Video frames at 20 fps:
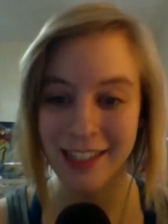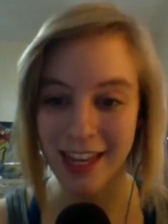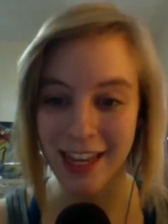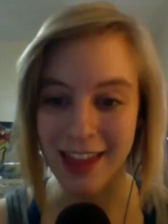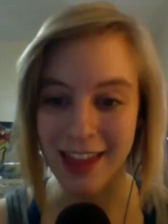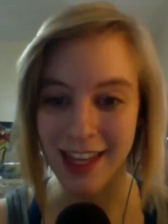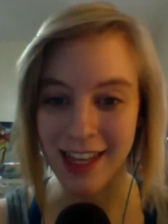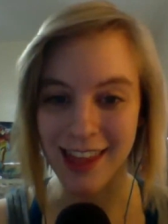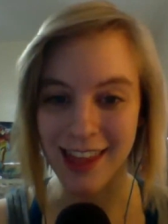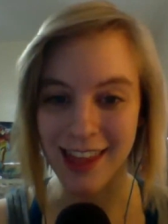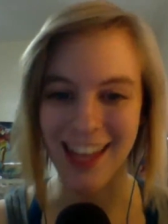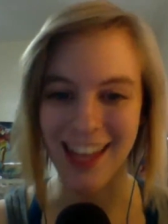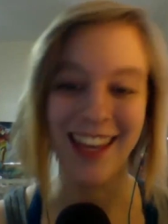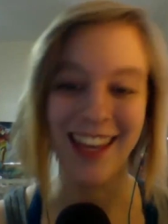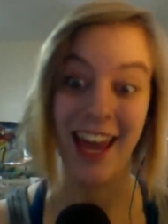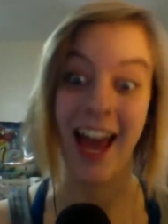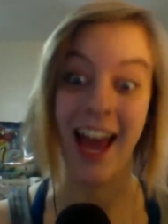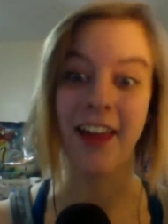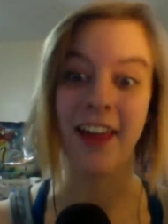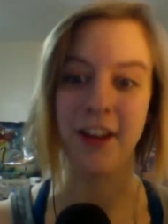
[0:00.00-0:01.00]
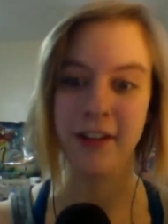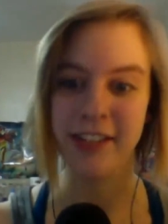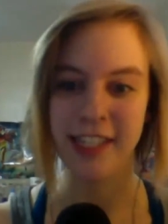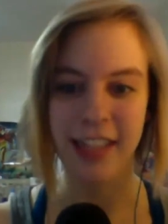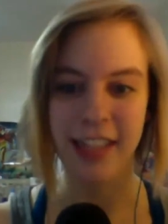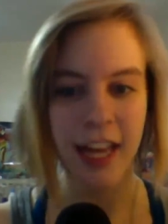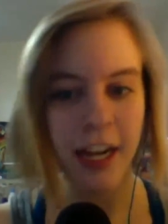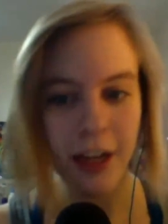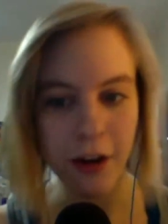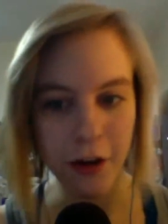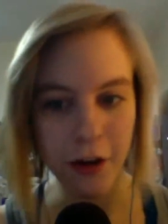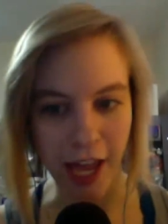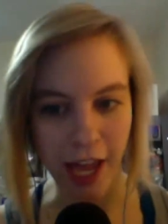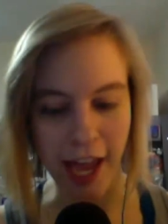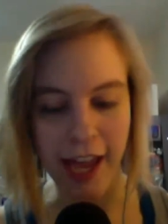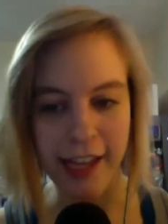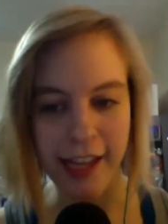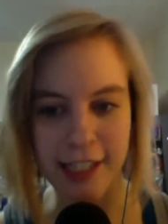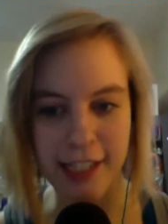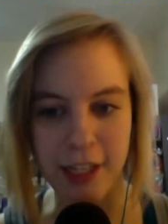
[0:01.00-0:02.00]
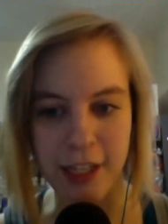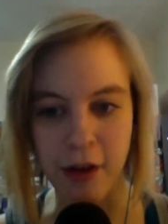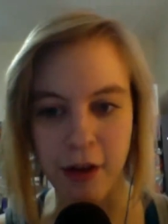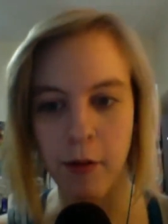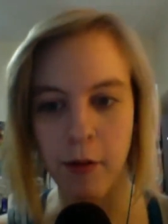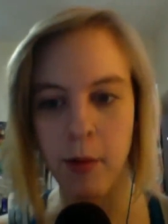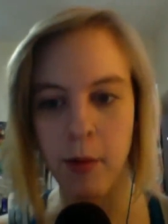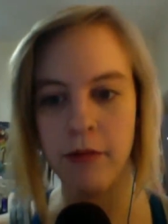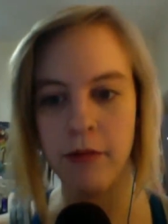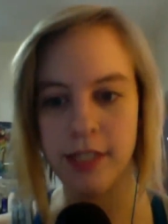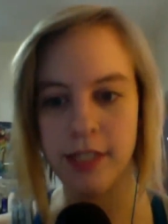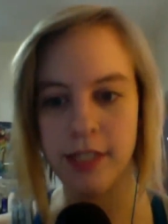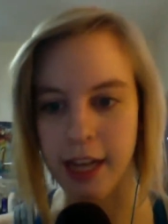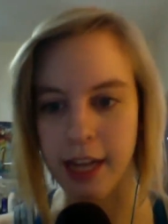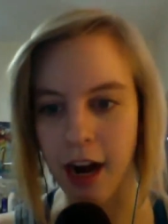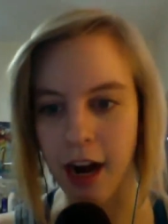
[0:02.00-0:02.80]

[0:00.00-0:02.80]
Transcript: think that, a lot of cocaine, so everybody was like, all